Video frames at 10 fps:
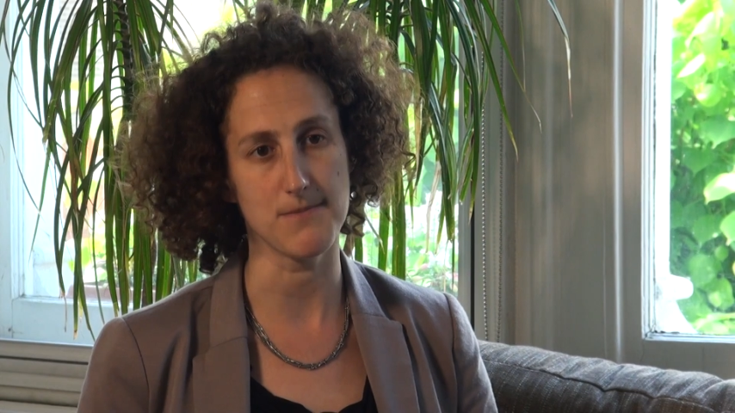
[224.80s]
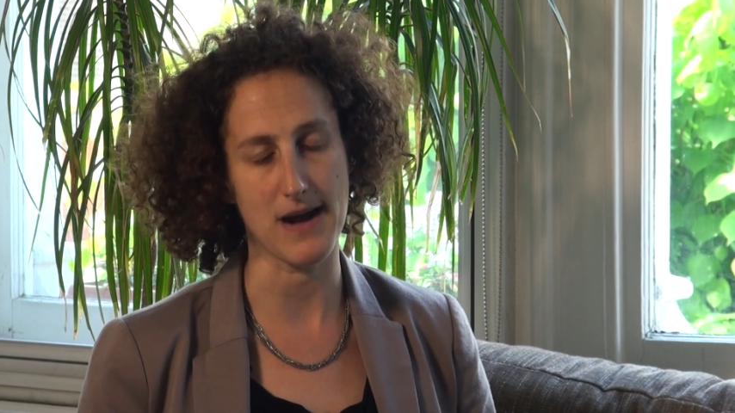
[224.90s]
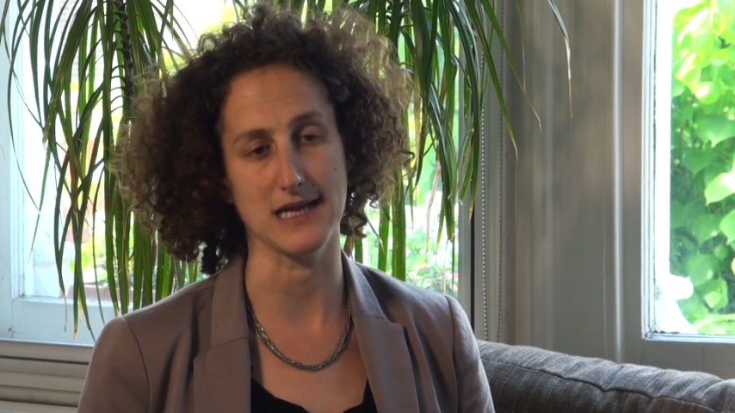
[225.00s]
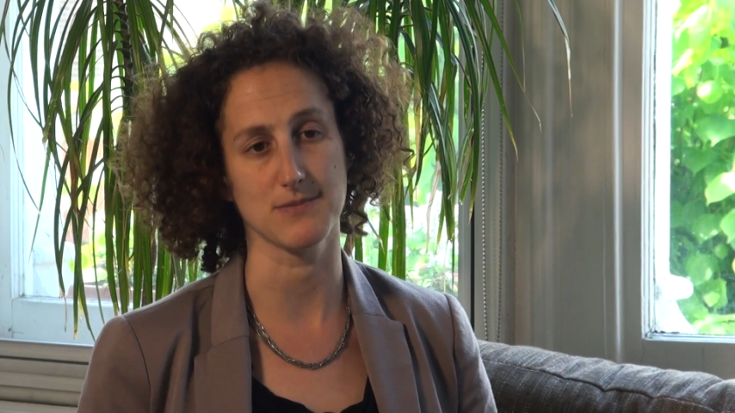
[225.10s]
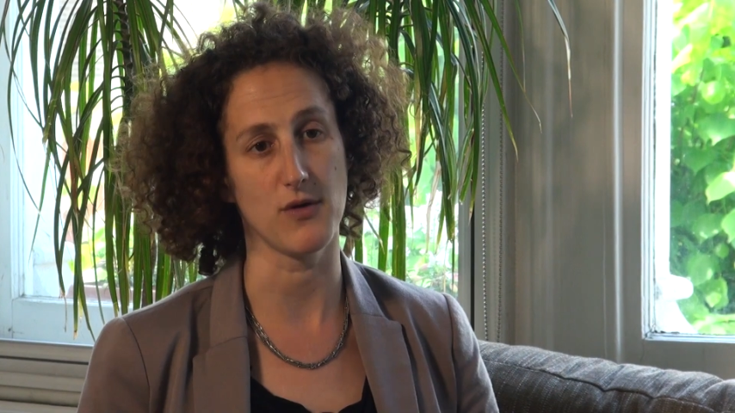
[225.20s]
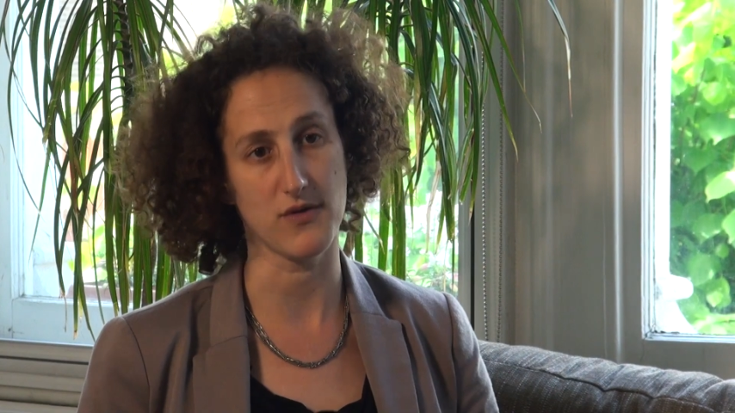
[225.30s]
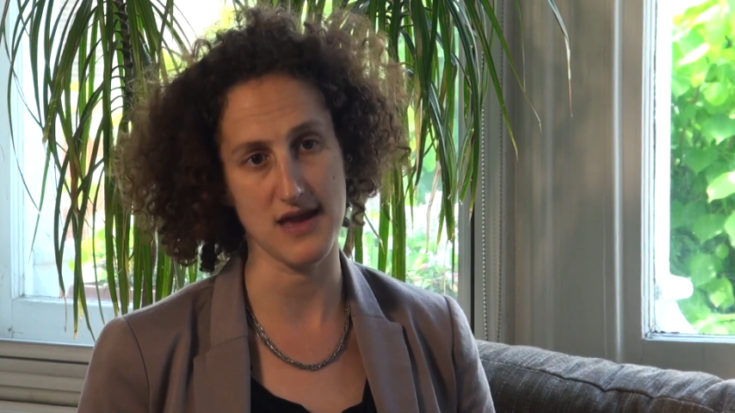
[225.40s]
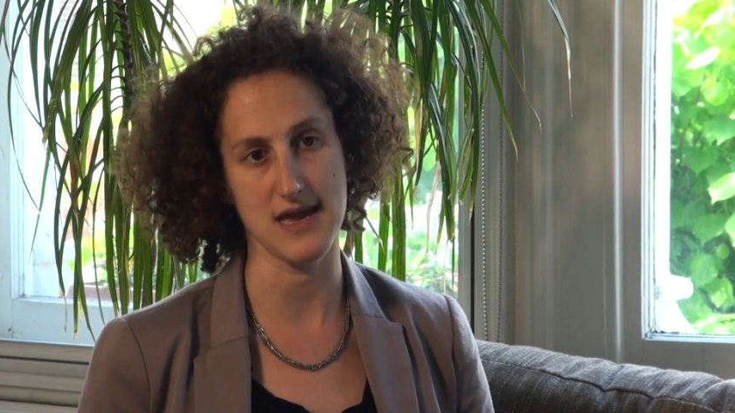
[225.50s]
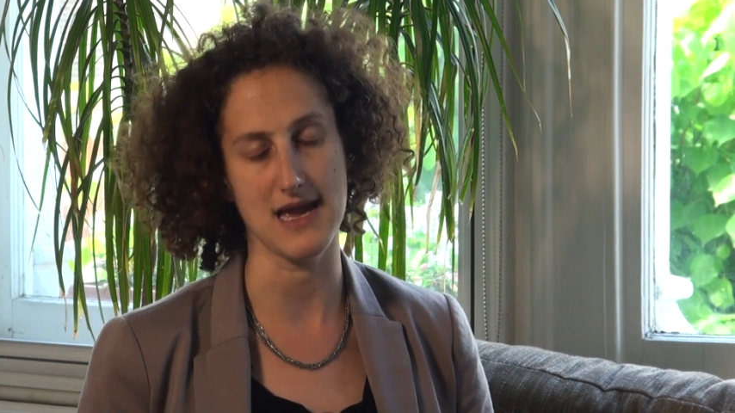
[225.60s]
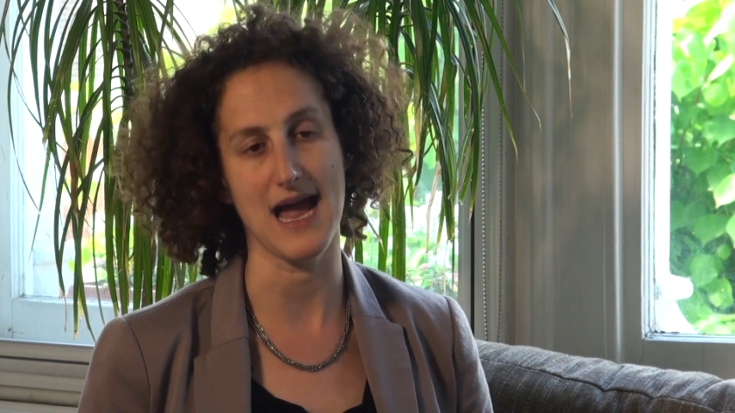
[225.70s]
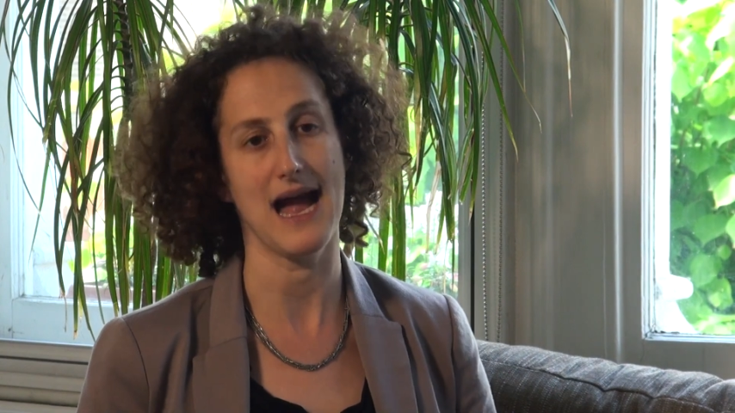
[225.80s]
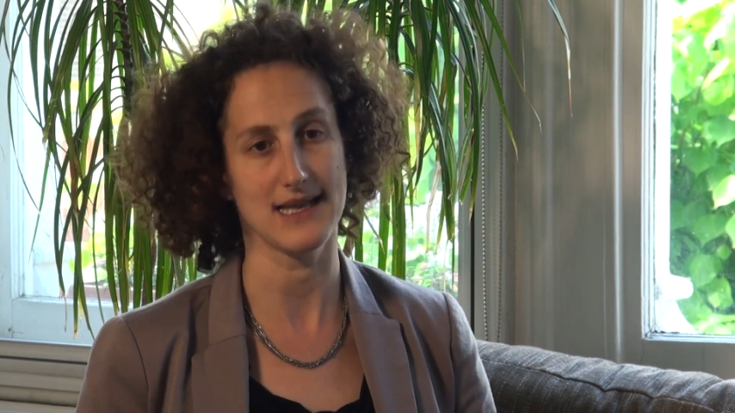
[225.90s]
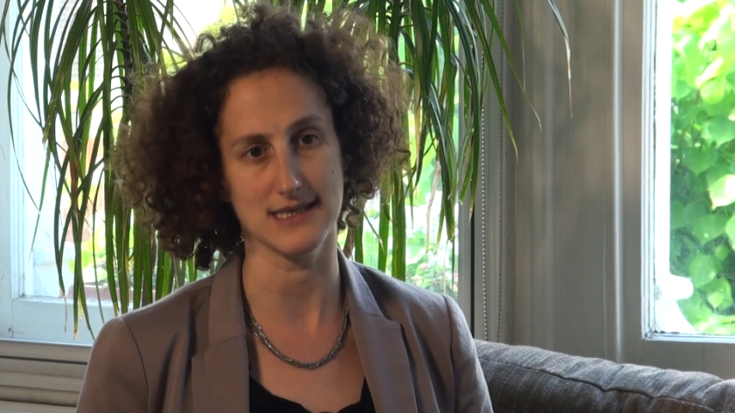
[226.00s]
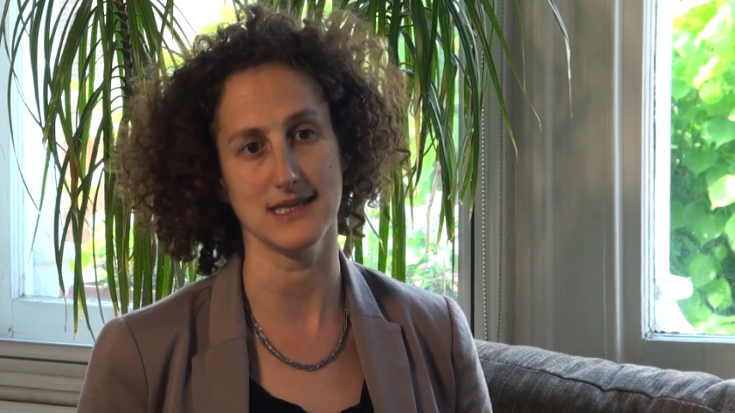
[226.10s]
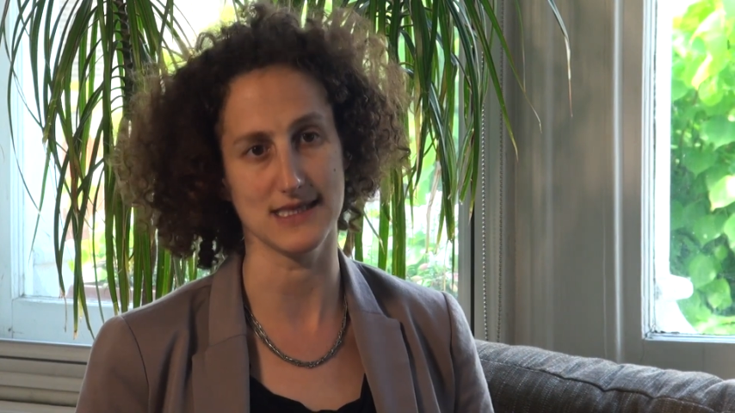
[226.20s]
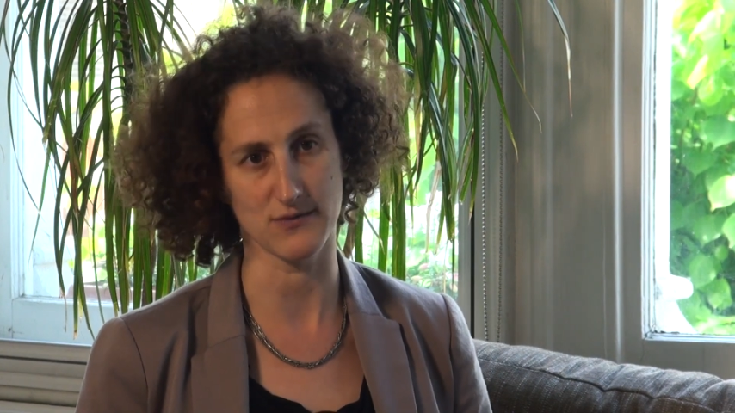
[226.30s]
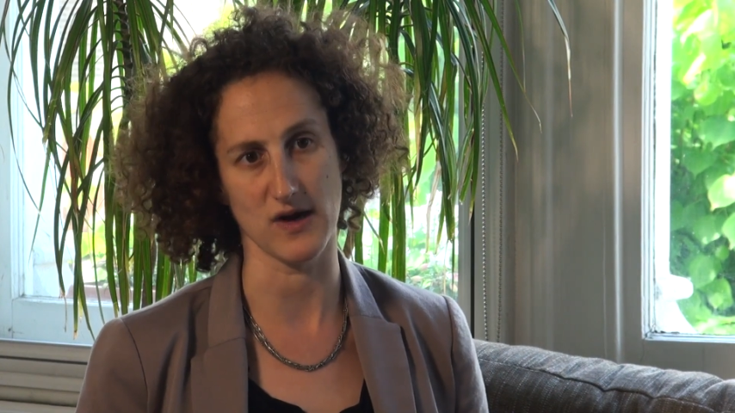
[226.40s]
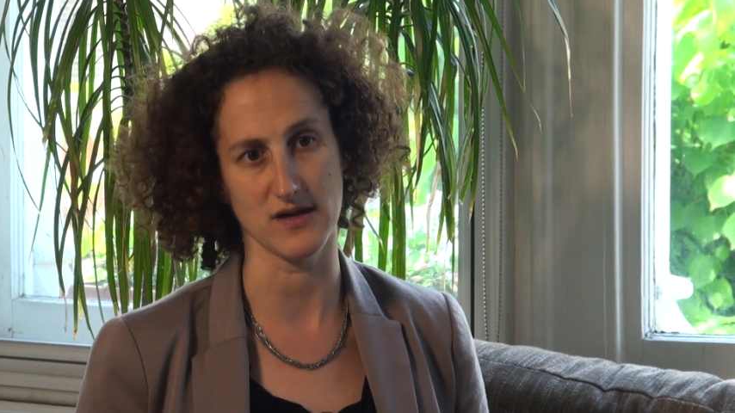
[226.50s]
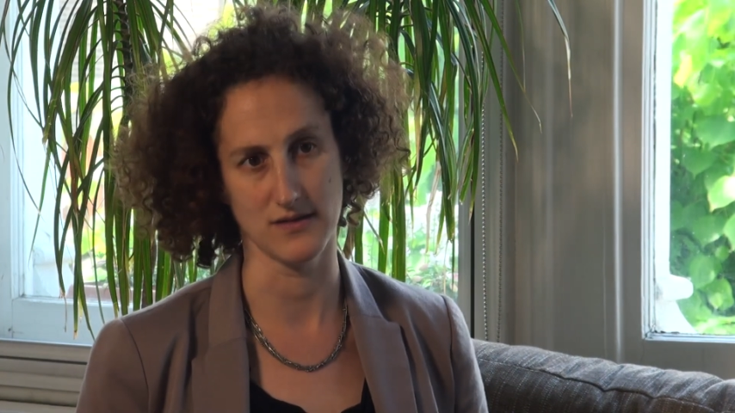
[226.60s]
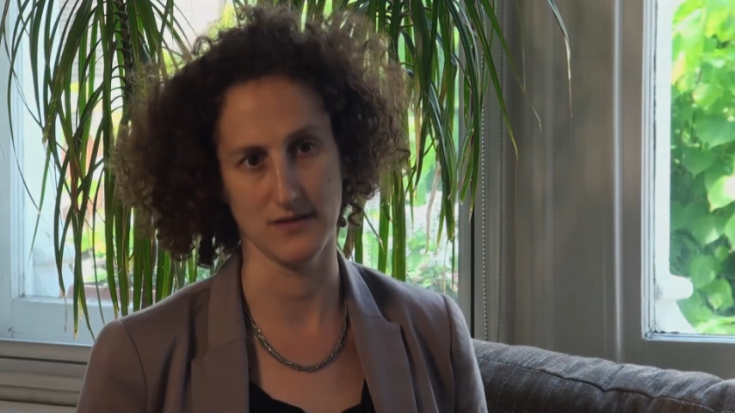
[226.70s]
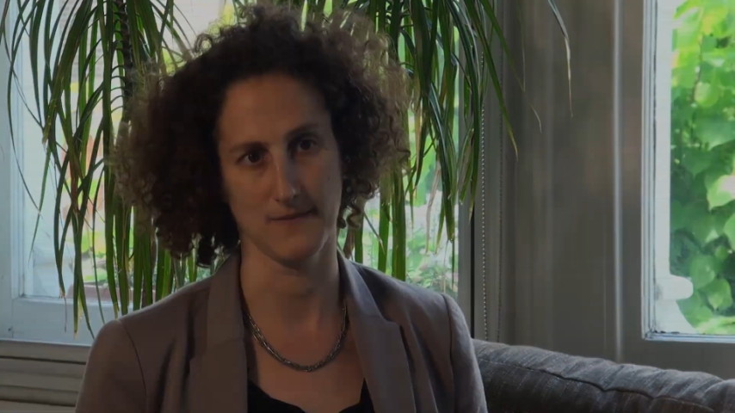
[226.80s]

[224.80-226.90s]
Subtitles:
impact both here and in Israel.